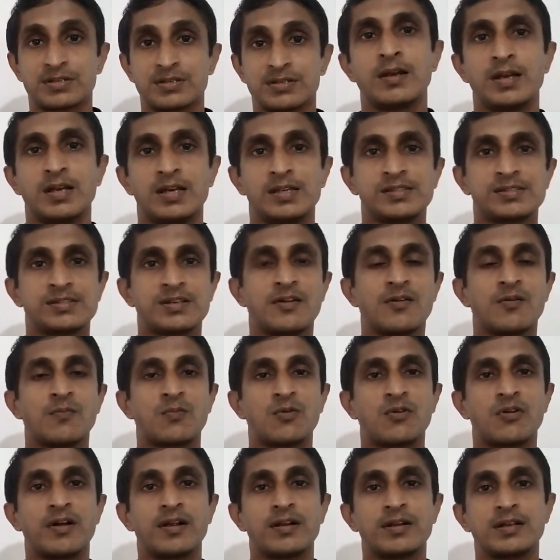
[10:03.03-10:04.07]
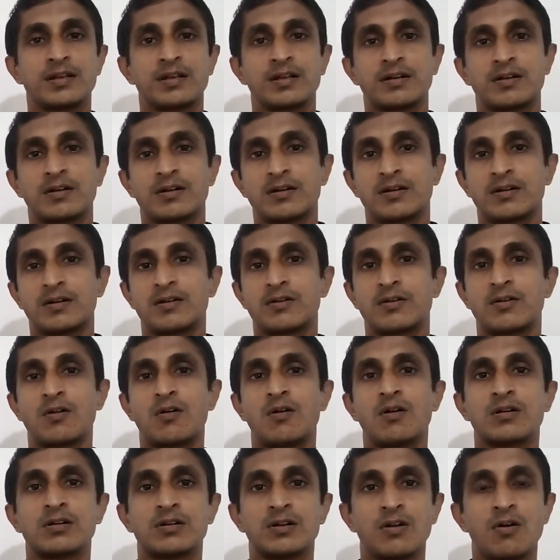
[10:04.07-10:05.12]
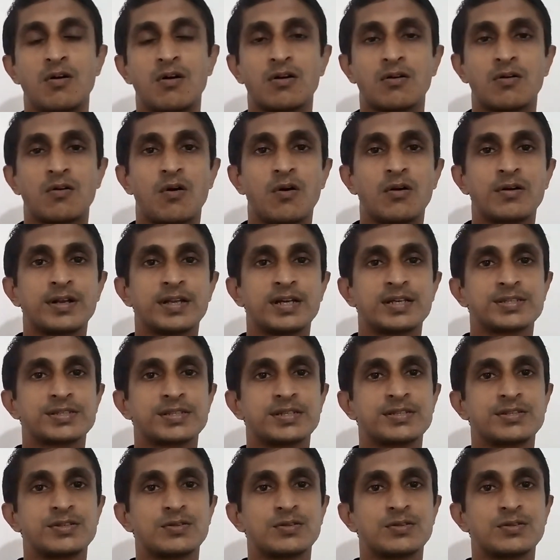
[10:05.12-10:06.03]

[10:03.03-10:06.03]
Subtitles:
Instead of providing wrong long quotations,